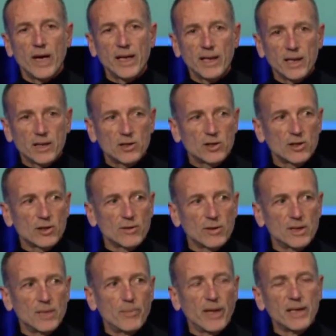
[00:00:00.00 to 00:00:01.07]
to manage
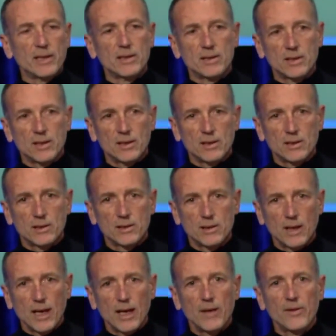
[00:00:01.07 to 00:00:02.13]
the
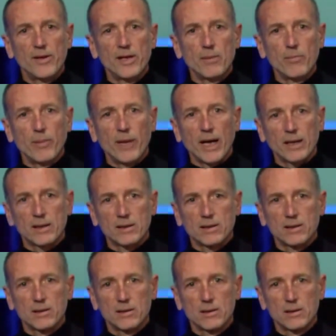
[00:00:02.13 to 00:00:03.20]
dependencies and the
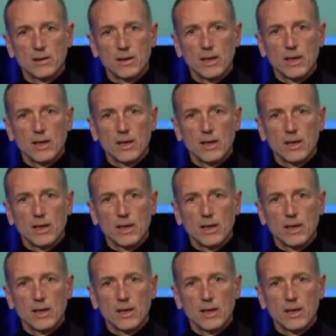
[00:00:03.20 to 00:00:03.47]
impacts